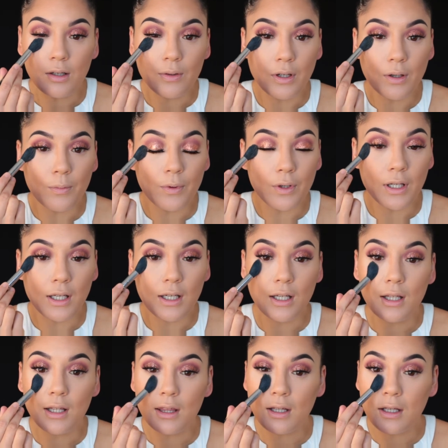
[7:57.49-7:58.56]
We don't want
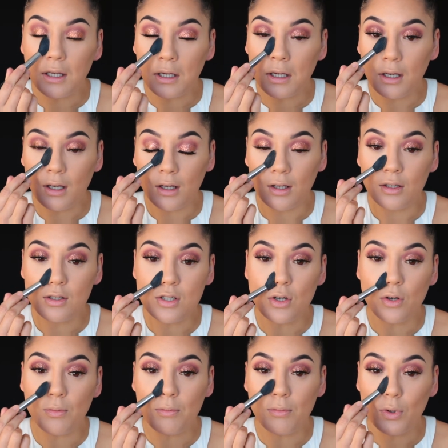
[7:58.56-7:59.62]
anything
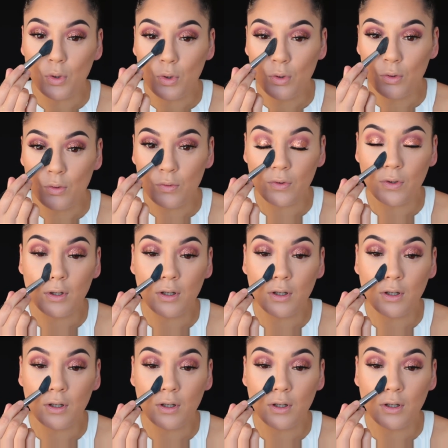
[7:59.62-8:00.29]
to move.